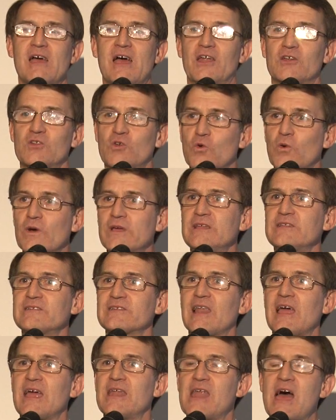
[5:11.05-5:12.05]
and
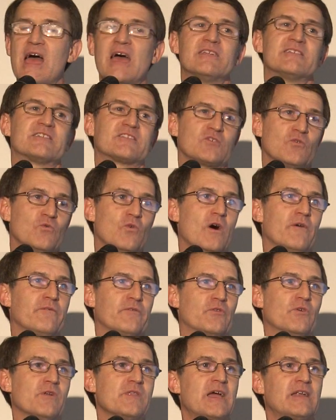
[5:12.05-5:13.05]
Queensland has to
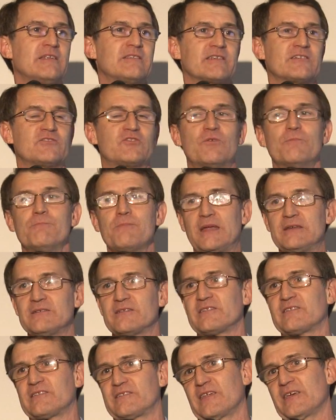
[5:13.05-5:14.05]
offer, and that is a
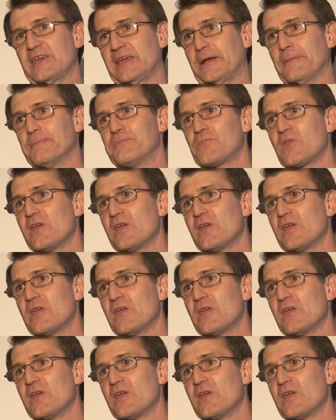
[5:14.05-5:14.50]
tremendous thing.